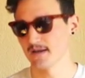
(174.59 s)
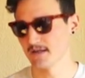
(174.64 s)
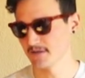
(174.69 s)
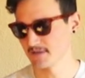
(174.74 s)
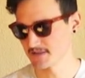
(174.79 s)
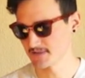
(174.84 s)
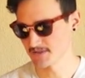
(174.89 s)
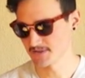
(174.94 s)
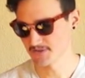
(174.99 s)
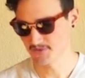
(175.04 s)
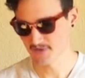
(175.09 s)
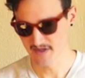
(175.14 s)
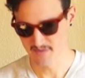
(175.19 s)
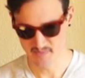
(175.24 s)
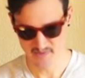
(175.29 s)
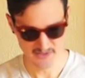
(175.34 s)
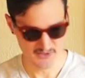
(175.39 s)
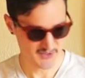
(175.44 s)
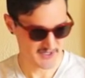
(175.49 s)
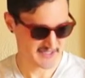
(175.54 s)
It's just great.
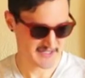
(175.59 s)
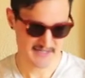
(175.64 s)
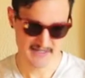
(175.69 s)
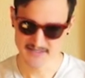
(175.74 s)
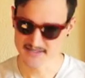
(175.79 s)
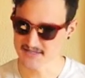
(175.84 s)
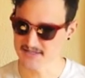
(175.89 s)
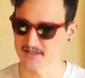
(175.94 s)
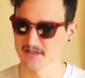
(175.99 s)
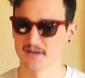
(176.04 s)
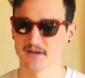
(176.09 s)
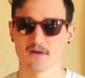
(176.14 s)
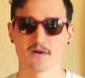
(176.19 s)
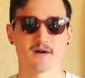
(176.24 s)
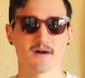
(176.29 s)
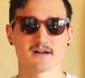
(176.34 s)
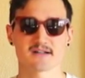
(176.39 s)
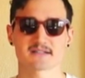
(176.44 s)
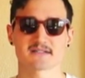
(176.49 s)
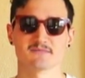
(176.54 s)
But you can see it's just an
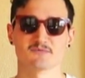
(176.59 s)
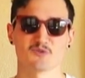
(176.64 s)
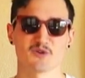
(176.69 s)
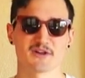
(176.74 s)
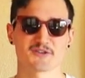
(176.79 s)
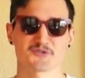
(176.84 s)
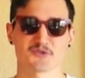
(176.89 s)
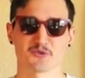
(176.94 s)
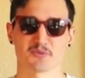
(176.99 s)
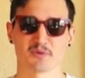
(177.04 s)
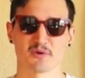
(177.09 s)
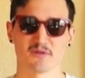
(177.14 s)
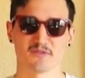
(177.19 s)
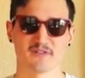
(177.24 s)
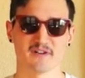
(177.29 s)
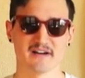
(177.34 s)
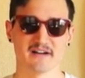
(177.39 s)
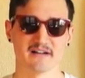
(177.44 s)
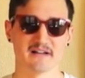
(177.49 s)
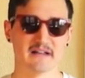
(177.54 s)
awesome retro
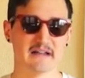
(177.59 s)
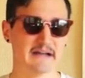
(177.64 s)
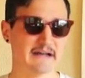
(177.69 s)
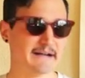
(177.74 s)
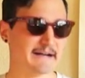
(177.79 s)
profile.